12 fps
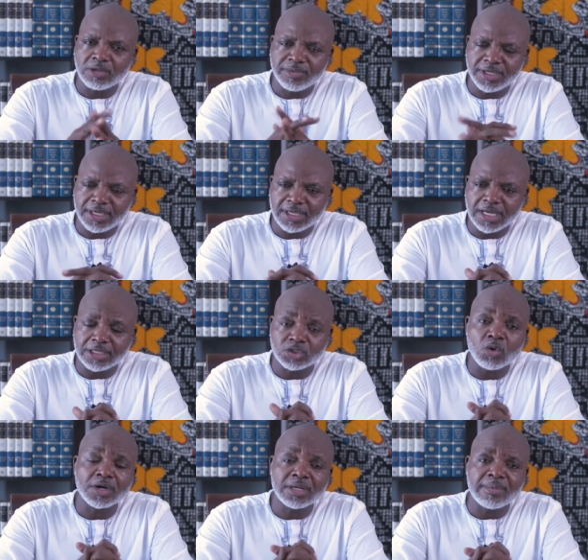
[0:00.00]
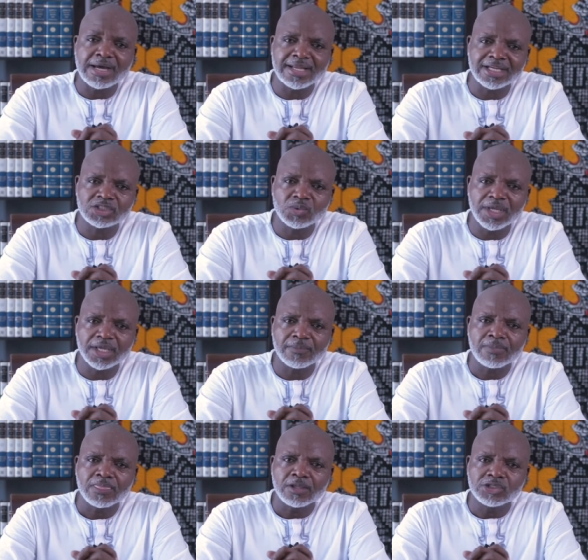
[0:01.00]
to be uh, talking about next week.
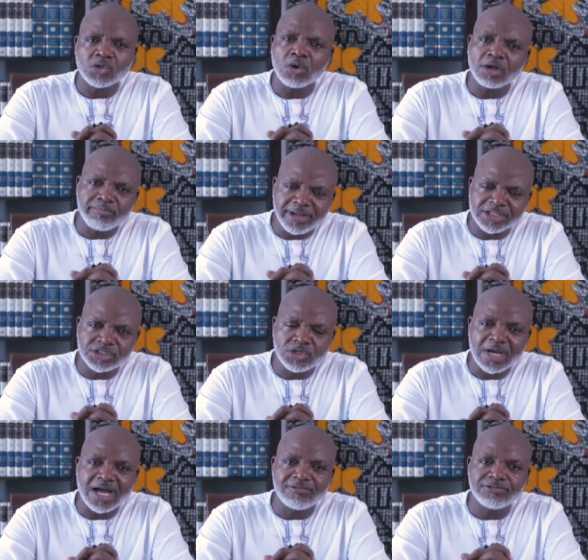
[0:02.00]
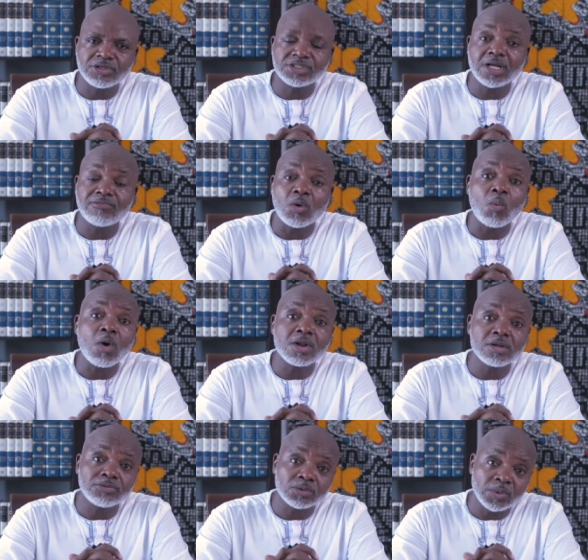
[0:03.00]
So God bless you. Have yourself a
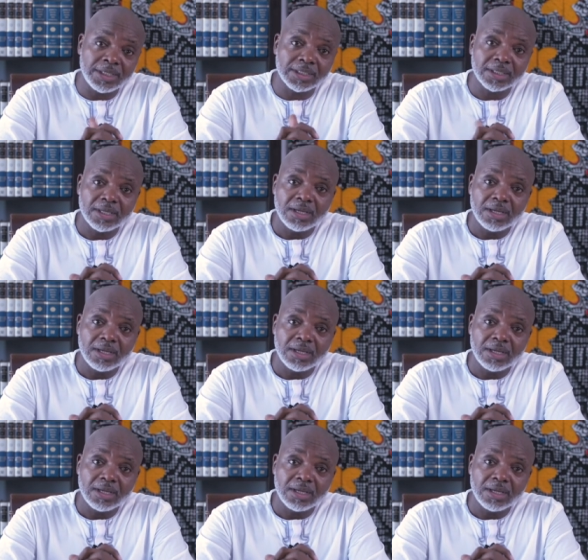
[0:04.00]
wonderful week.